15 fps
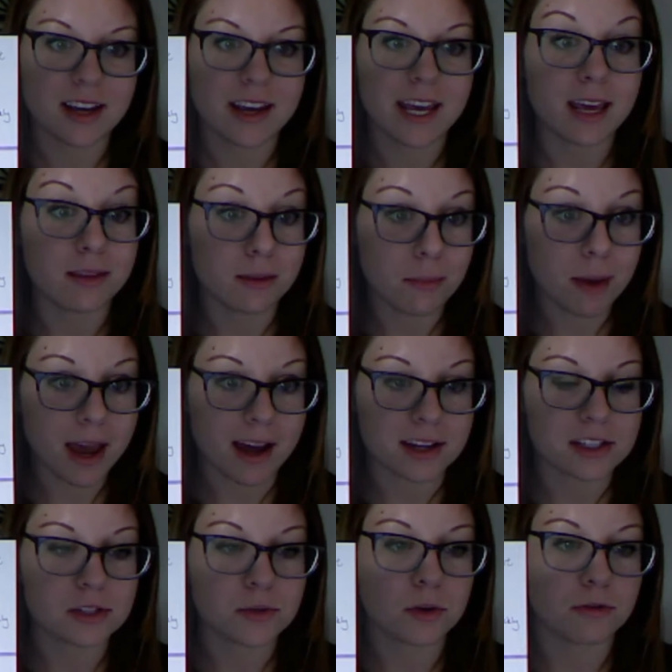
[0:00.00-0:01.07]
in the
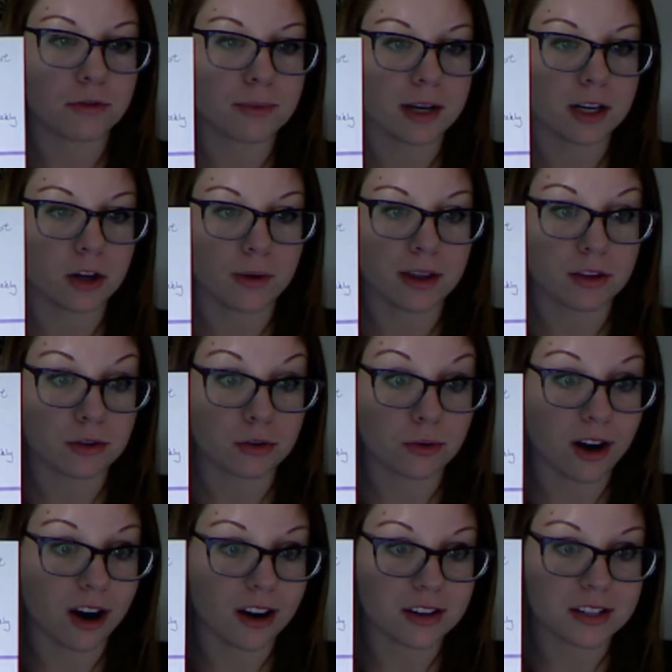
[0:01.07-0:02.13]
past when we've been going through a
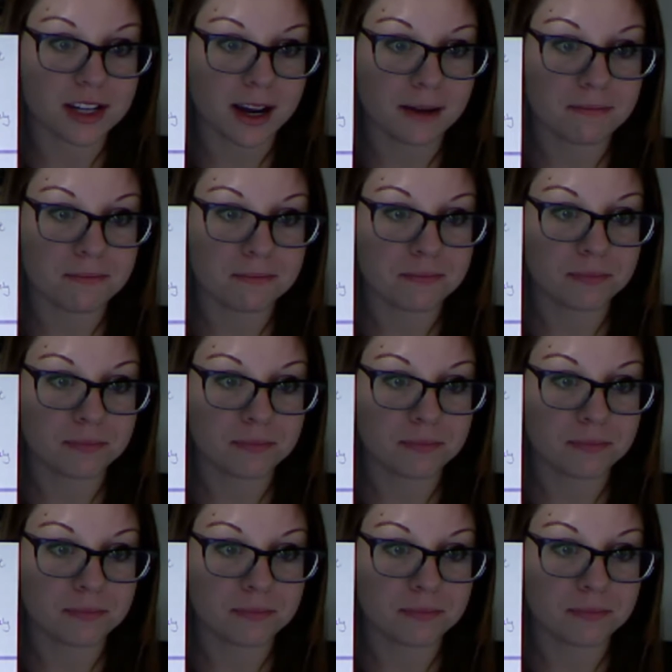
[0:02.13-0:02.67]
hard time.